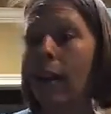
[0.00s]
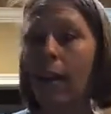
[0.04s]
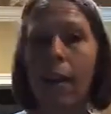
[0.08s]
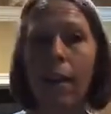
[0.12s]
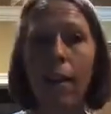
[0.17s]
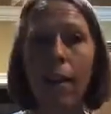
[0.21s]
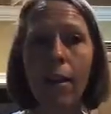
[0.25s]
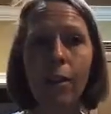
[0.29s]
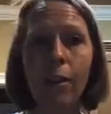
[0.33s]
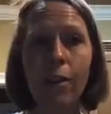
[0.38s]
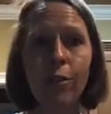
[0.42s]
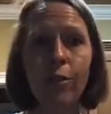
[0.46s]

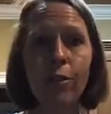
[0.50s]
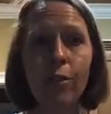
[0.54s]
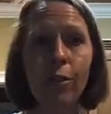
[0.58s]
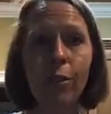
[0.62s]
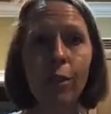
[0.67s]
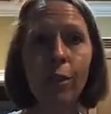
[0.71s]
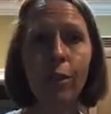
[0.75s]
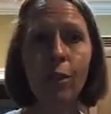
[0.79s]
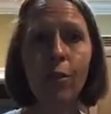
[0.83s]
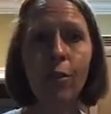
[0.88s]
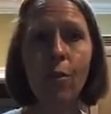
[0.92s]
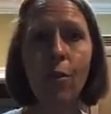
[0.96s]
I like to use
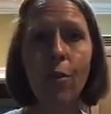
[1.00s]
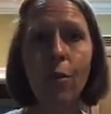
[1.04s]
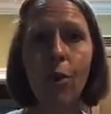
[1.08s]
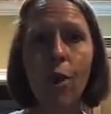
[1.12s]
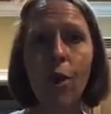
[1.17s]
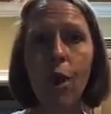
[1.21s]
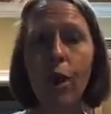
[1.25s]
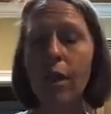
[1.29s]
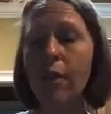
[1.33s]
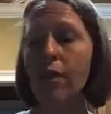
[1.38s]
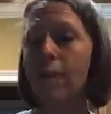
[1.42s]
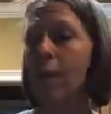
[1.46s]
the
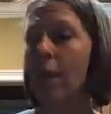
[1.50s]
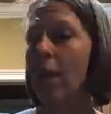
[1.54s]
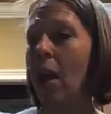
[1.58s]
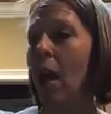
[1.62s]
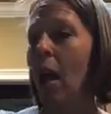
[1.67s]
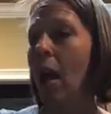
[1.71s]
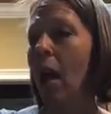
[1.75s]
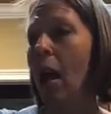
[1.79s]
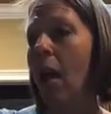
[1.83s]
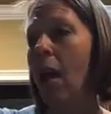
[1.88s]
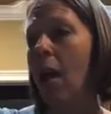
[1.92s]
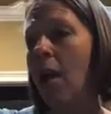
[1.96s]
tamari.
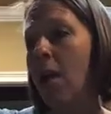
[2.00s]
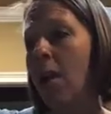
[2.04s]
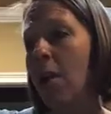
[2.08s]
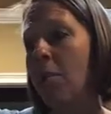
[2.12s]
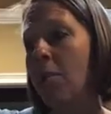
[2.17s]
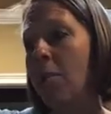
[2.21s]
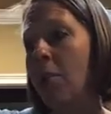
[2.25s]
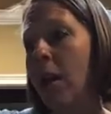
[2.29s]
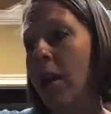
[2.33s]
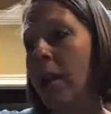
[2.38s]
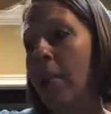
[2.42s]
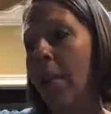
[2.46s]

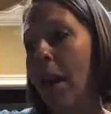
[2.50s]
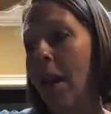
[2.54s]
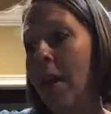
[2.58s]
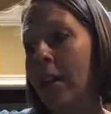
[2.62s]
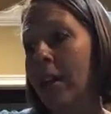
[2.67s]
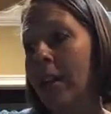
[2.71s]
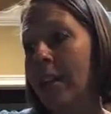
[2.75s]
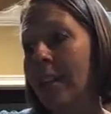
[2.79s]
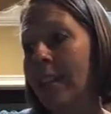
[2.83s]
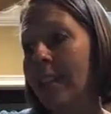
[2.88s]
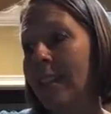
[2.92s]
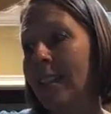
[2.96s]

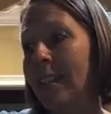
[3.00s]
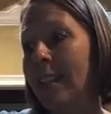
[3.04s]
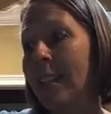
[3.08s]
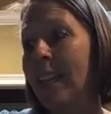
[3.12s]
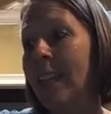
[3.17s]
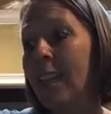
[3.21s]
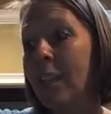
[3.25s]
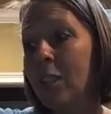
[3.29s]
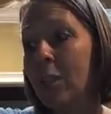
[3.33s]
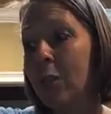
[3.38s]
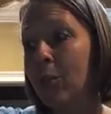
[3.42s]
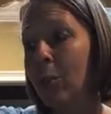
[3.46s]
About a
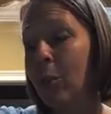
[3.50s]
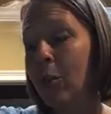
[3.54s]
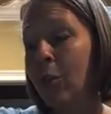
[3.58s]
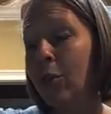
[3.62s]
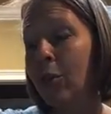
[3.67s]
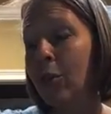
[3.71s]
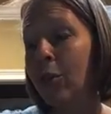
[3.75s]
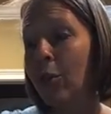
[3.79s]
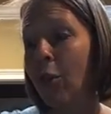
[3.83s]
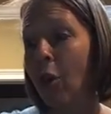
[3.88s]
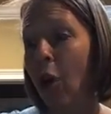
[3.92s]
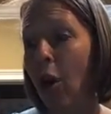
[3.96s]

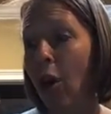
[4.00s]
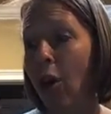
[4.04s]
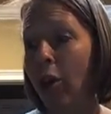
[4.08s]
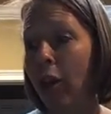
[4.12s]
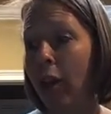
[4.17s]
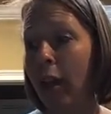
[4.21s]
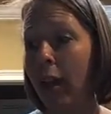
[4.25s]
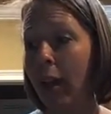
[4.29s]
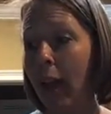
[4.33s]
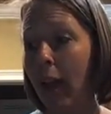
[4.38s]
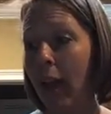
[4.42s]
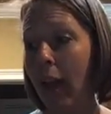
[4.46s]
teaspoon of
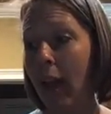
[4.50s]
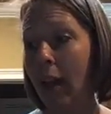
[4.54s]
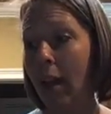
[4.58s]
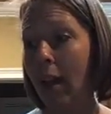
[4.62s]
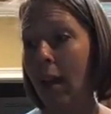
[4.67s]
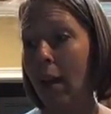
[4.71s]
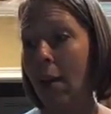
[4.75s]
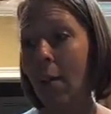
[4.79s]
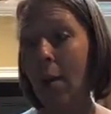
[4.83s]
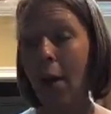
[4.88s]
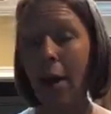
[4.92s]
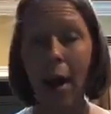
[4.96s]
garlic
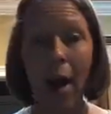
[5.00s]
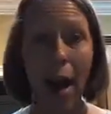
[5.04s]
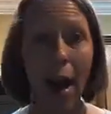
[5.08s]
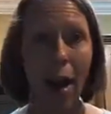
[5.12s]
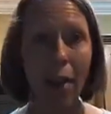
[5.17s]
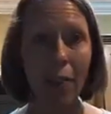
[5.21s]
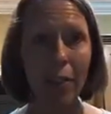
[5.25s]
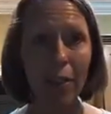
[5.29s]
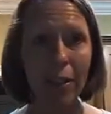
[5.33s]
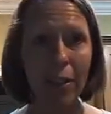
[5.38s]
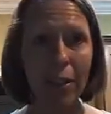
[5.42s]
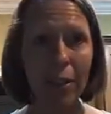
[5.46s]
and about
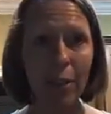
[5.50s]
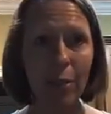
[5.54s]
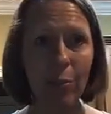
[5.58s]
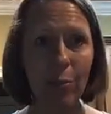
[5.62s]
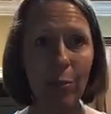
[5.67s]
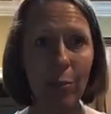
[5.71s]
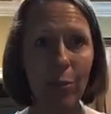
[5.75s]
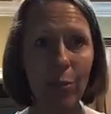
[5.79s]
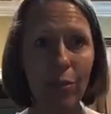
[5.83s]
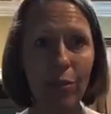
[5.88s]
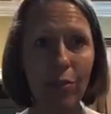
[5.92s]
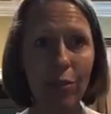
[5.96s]
a half a
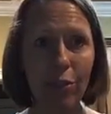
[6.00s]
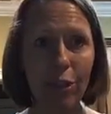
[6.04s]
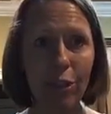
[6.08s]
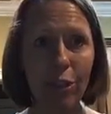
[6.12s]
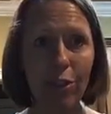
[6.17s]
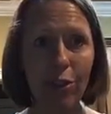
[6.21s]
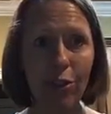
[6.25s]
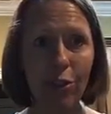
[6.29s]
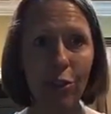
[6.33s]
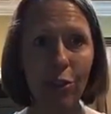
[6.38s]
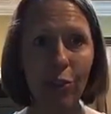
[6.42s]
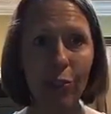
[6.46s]
teaspoon of
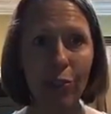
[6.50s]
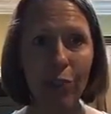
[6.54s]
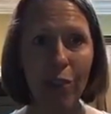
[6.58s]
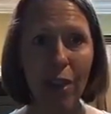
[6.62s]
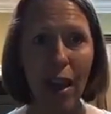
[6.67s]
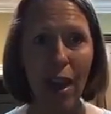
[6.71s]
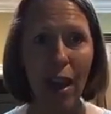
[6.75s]
ginger.